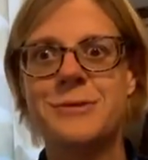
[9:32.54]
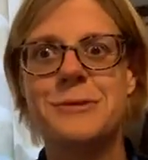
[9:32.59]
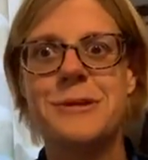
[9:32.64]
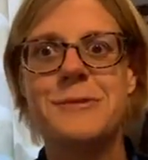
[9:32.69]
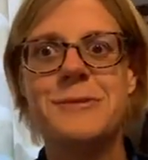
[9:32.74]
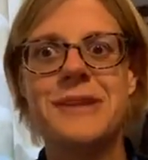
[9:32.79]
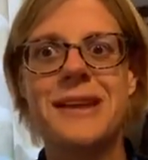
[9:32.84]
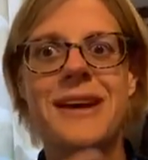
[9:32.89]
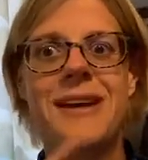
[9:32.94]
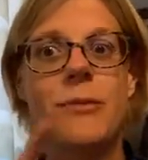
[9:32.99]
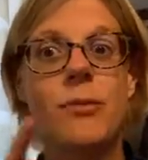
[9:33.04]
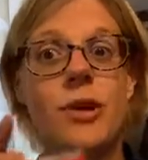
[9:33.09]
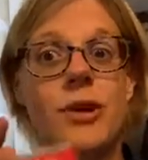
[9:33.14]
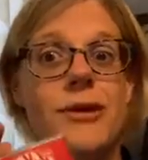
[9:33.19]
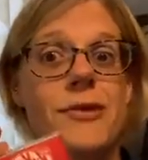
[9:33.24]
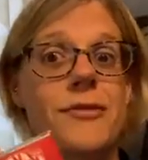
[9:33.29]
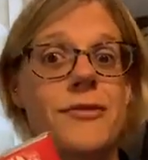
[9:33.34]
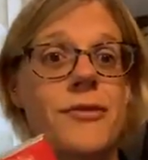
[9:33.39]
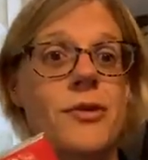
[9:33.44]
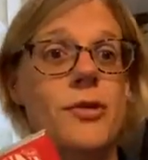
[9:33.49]
To remember that,
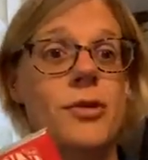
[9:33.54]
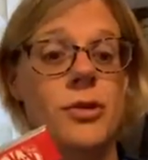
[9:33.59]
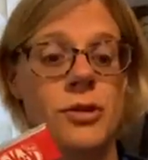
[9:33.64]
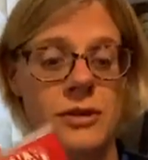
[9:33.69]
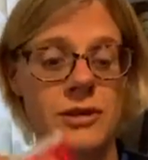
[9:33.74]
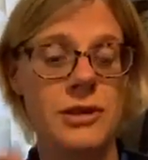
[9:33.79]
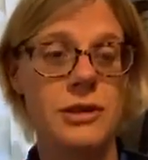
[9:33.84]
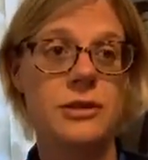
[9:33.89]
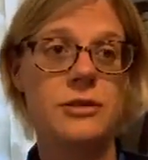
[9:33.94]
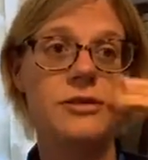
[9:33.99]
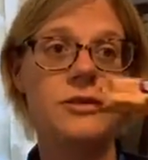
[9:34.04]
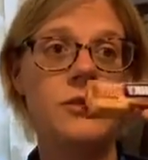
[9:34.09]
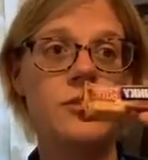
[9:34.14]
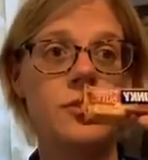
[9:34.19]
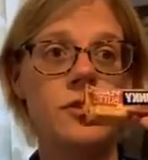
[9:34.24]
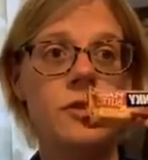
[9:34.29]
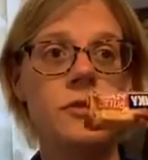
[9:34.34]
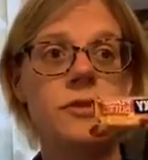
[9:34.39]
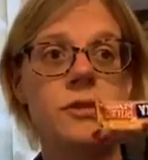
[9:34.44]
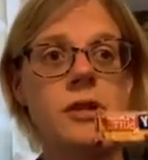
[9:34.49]
104,
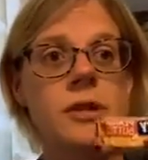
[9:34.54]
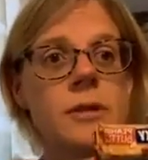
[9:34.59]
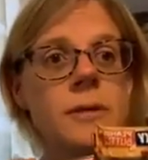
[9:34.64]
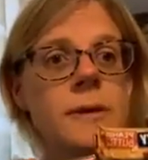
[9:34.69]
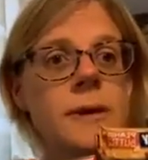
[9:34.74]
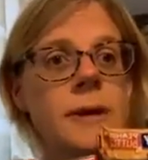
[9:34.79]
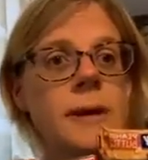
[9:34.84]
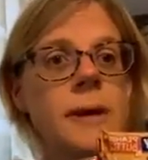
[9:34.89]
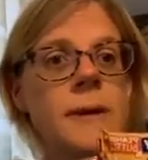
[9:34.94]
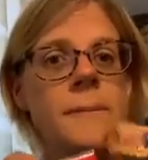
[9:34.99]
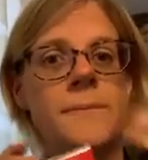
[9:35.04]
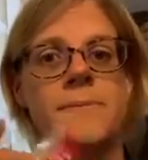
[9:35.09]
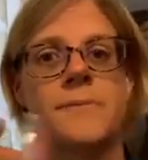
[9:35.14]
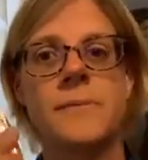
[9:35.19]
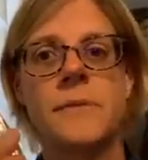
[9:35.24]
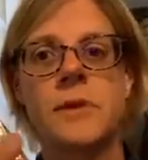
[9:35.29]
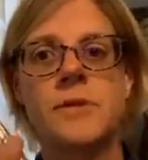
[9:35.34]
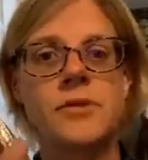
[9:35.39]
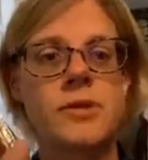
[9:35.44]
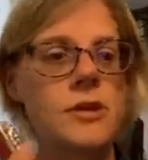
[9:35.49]
222.
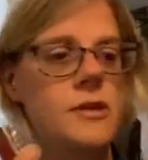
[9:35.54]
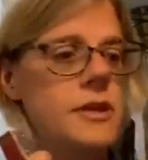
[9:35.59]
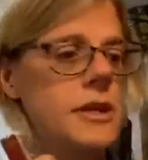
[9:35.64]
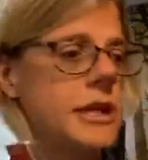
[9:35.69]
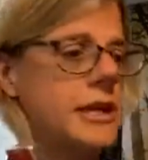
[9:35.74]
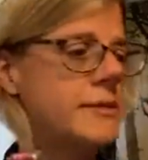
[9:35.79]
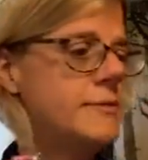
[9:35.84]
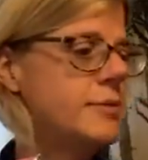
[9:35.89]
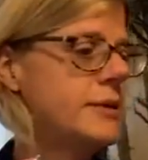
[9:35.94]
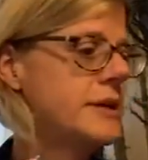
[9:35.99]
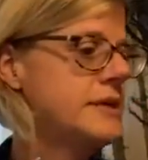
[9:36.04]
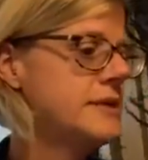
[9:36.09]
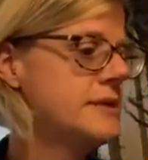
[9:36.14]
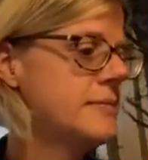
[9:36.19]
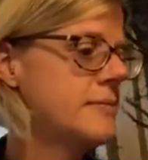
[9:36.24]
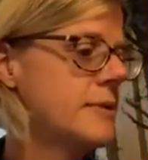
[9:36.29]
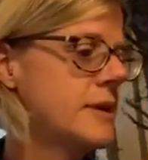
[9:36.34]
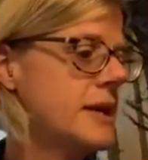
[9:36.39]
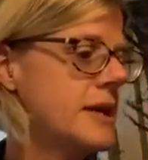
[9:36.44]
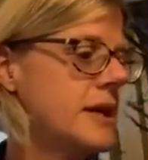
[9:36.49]
So you can
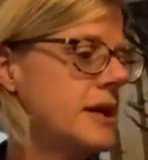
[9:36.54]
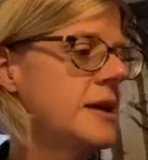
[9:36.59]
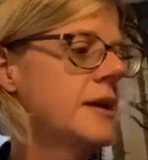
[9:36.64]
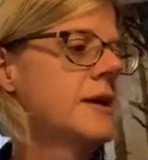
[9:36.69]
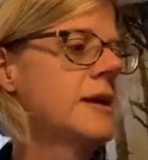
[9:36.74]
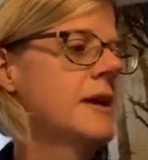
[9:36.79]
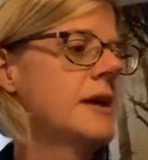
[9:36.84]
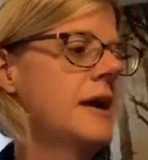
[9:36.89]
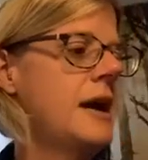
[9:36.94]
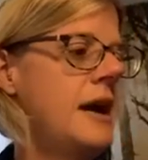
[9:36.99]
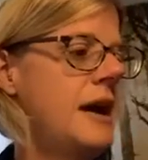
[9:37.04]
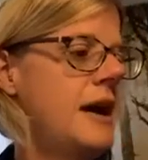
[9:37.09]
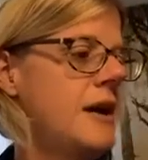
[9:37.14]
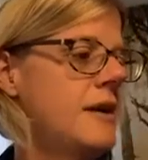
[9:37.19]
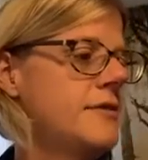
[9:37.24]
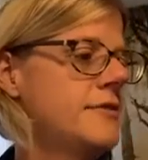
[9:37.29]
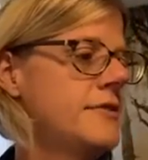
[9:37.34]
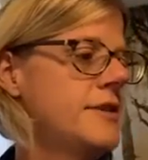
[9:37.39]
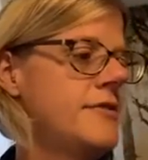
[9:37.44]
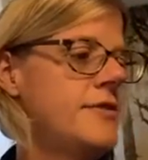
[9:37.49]
principally
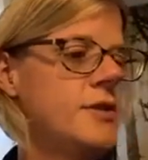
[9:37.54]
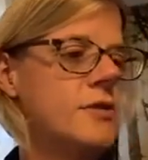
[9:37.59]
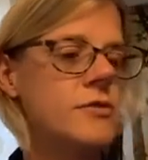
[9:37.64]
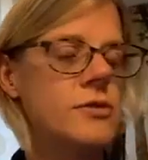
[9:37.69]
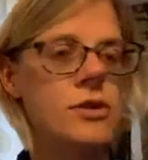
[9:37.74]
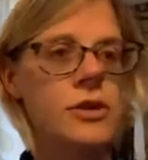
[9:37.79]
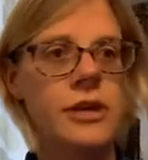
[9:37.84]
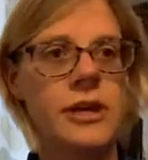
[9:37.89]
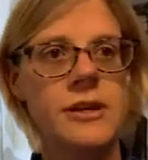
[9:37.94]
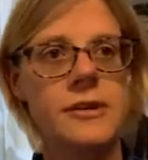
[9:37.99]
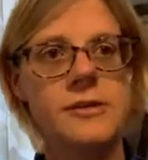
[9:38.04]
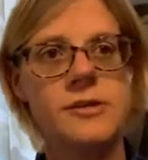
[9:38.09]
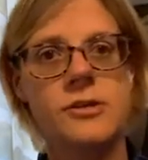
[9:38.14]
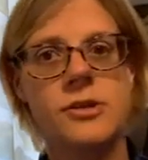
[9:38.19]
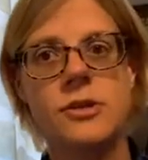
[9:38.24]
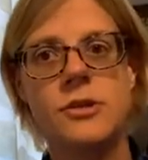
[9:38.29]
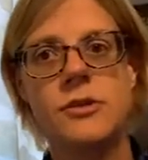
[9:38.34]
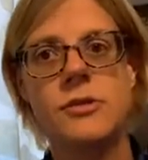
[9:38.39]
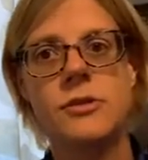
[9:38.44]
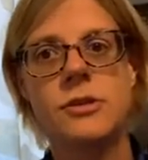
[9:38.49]
have, if you're looking
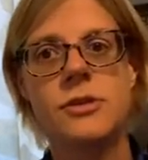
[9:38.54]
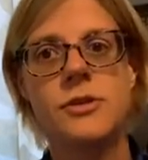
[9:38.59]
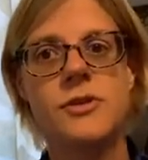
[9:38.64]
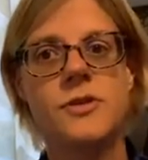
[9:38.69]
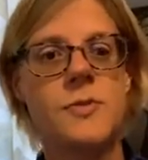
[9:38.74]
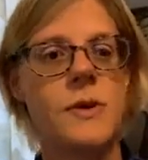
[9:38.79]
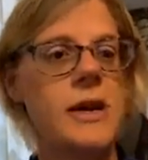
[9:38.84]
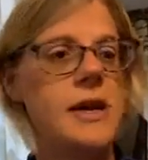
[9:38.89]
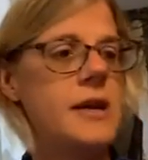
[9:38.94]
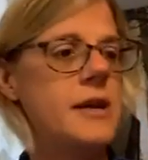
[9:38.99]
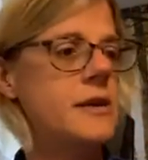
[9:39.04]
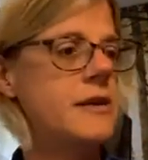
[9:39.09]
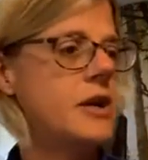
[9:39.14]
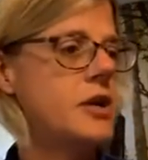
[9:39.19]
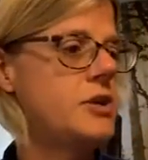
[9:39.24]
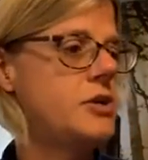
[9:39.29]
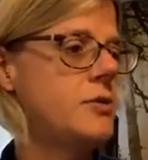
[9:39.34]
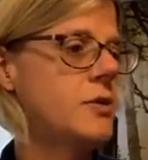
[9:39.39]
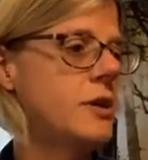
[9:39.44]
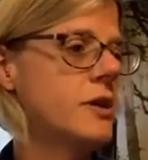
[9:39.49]
to lose weight
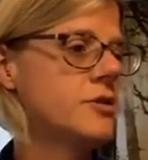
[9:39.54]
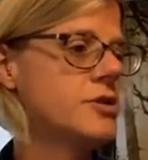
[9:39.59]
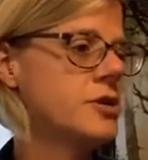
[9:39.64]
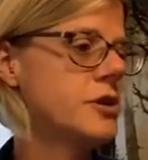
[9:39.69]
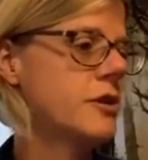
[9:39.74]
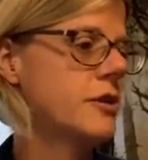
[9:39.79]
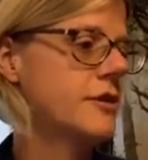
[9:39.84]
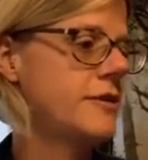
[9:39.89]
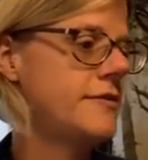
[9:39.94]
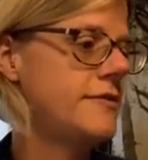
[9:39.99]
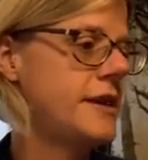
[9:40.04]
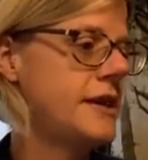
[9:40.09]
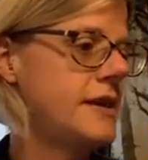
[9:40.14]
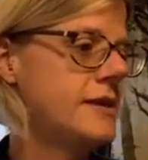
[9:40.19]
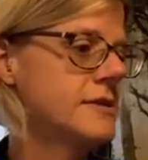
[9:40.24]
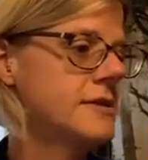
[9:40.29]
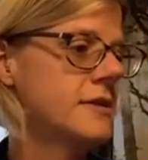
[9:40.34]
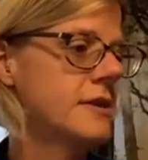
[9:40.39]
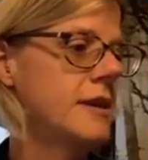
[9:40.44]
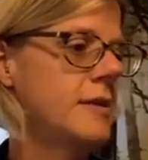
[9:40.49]
and you are a chocolate
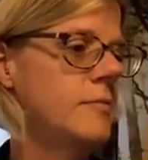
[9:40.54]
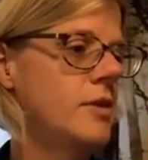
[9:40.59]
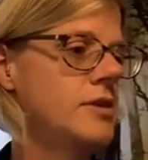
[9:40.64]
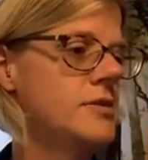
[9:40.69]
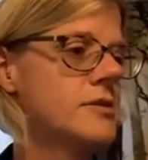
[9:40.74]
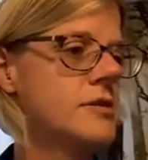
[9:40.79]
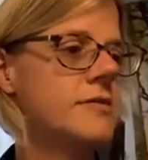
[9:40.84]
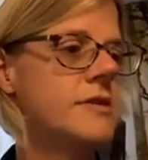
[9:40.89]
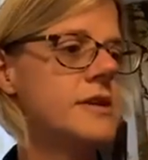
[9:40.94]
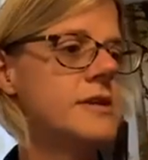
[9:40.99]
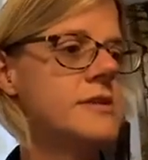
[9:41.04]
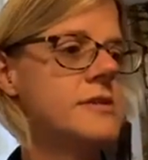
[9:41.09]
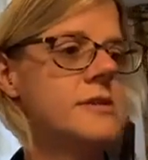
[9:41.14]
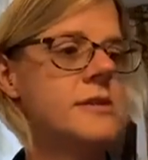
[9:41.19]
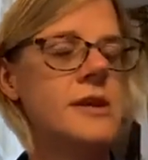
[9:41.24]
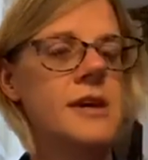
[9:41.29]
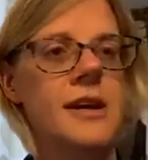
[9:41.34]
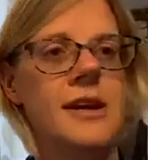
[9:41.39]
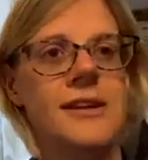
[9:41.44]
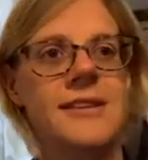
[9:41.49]
fiend, like most of
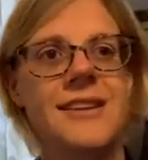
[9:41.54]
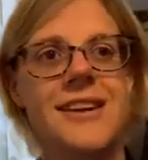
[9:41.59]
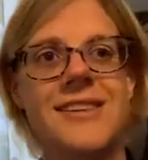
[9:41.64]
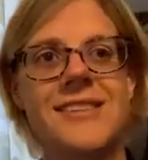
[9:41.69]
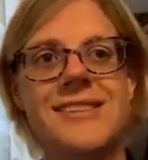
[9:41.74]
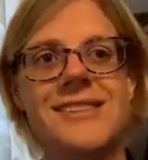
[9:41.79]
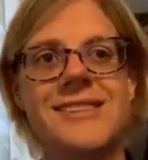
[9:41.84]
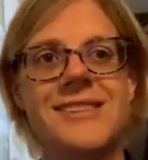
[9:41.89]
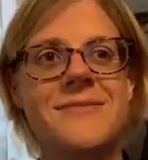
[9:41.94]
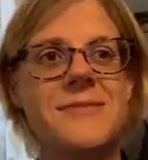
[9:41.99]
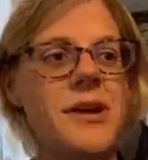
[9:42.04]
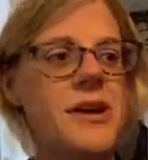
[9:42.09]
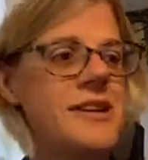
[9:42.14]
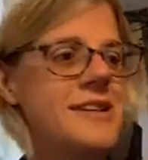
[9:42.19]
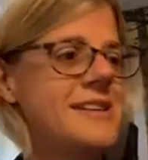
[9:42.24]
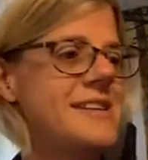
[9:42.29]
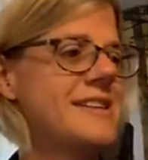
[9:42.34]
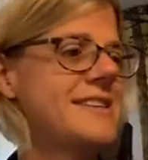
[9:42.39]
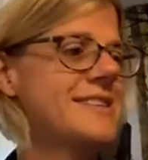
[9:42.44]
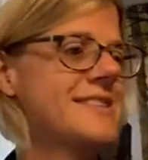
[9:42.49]
us, there is some
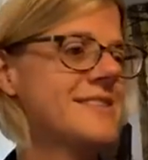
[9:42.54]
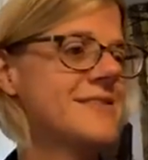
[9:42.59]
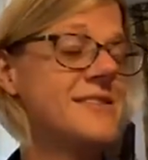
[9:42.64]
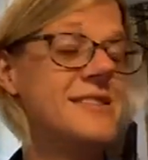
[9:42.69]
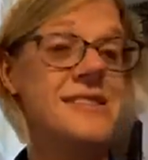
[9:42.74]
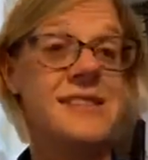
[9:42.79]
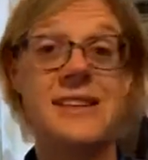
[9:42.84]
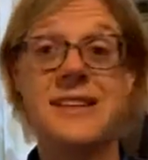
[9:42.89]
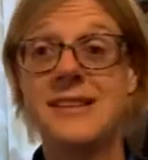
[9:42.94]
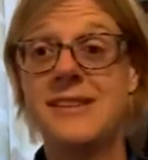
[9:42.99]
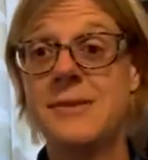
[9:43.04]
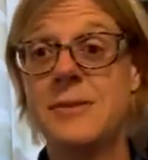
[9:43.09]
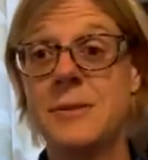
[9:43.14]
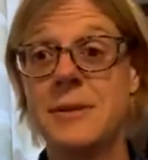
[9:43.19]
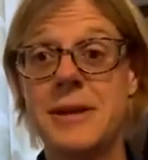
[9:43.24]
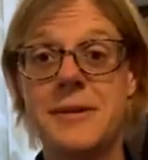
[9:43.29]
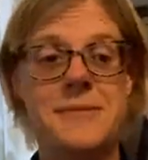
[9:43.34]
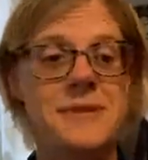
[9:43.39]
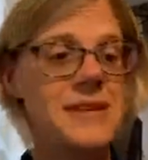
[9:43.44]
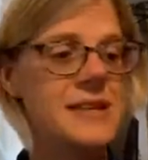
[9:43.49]
ideas. So you can see
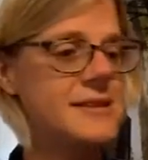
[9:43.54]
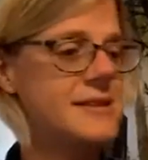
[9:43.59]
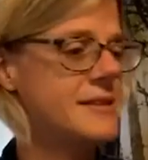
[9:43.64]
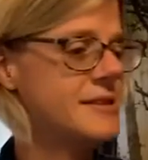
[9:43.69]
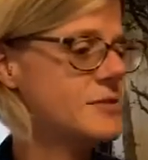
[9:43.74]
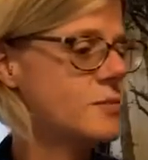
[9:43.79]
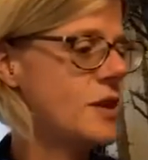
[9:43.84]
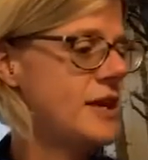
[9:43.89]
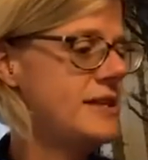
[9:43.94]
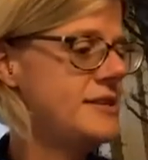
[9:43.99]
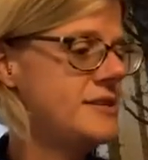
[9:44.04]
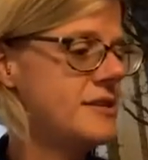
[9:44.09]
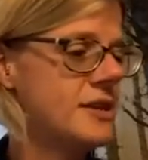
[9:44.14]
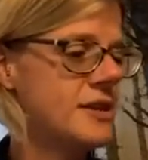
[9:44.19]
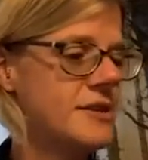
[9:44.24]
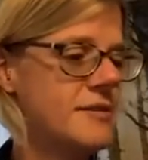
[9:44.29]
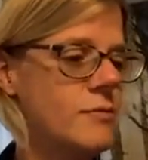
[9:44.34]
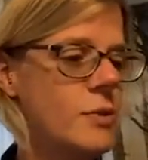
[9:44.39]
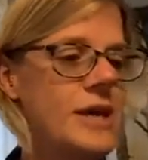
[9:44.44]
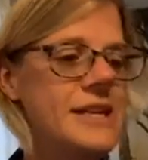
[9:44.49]
where I'm going with this. There's ways
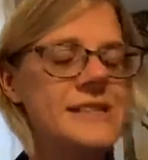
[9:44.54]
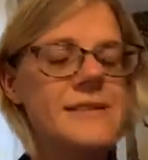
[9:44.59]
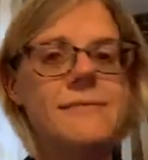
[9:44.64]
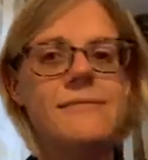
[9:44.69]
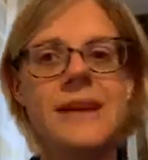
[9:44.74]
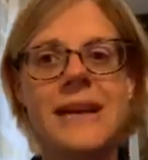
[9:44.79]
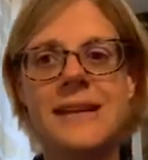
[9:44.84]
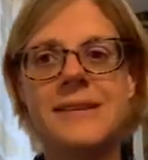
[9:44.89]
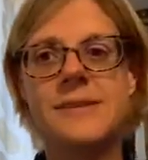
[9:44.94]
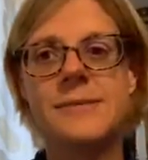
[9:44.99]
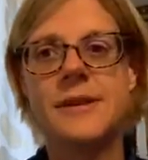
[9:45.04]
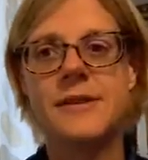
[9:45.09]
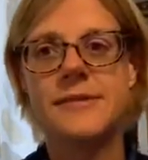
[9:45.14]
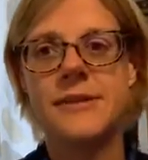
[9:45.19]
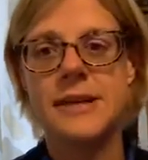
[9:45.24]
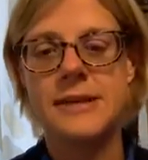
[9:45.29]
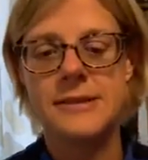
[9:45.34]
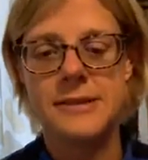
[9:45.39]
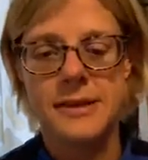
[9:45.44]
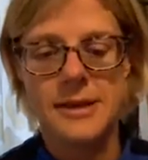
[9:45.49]
and means, my
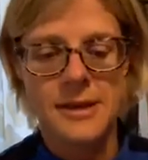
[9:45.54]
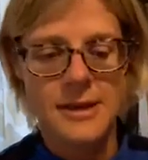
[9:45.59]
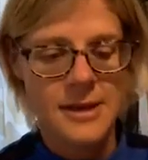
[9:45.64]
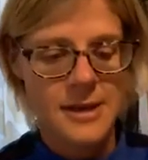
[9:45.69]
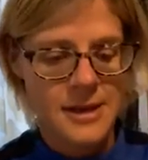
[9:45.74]
friend.